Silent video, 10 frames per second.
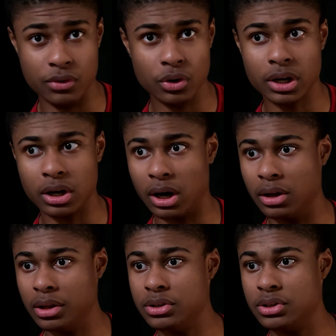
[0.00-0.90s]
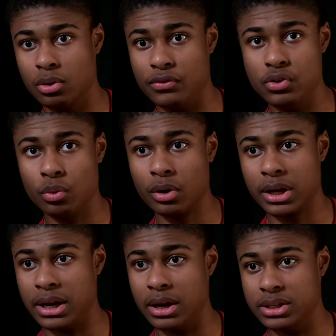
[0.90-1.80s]
if you're in college, or if you
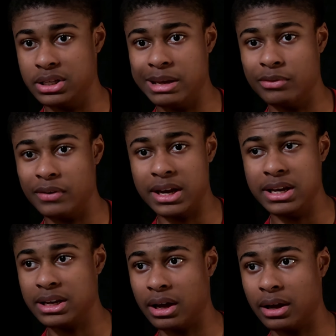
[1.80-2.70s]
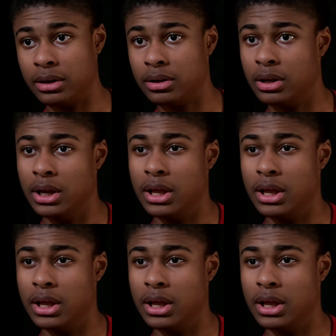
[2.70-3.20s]
work in a team of any kind